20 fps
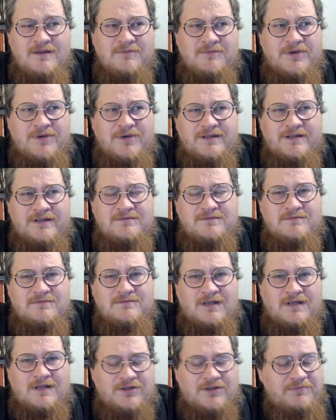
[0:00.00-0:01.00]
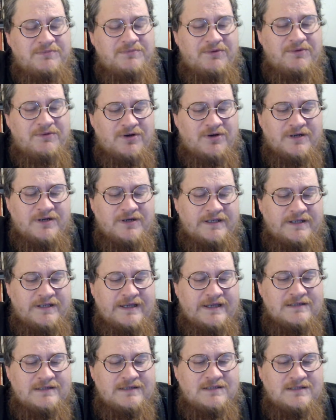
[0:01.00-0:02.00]
but I could be wrong on
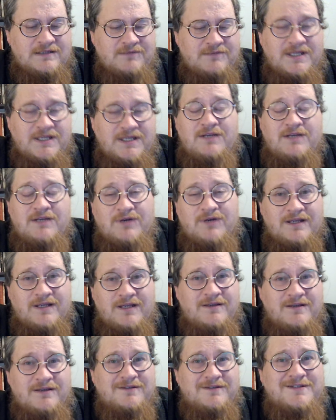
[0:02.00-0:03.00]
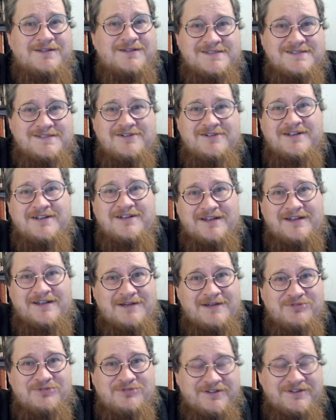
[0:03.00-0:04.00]
that. Anyway, concerning a
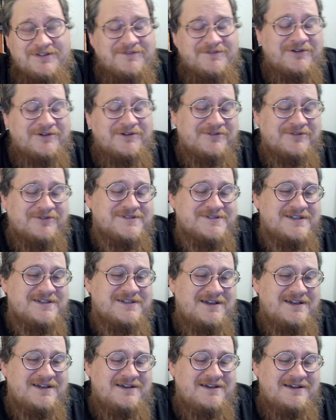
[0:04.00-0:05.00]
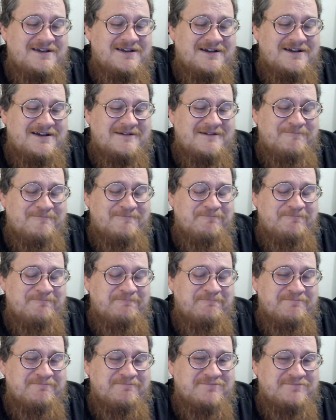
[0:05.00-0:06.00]
couple of the photos,
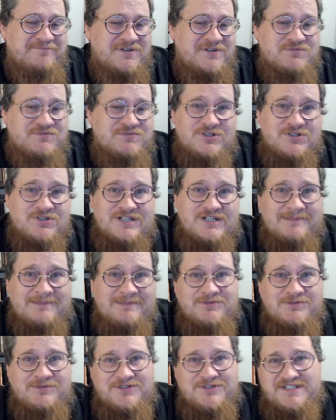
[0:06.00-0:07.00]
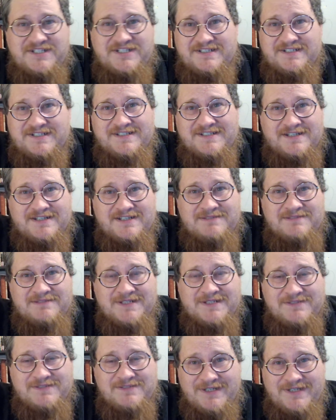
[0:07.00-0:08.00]
there's one chapter where she's discussing
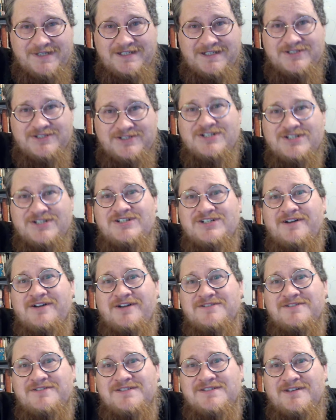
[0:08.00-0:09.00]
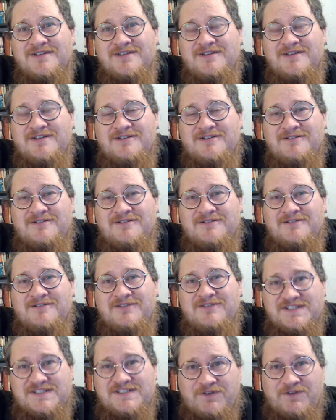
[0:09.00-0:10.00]
McSween, and she shares
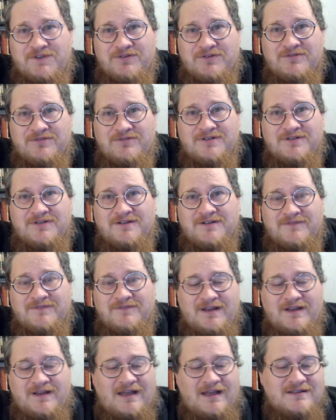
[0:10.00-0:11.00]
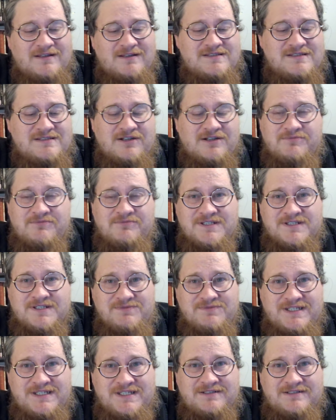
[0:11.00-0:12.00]
this photo of Alexander
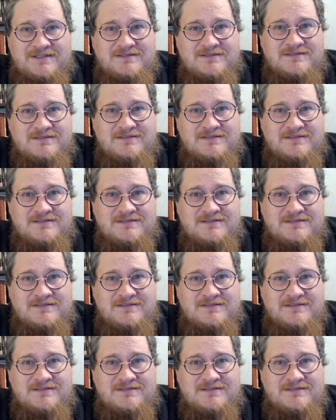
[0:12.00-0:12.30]
McSween.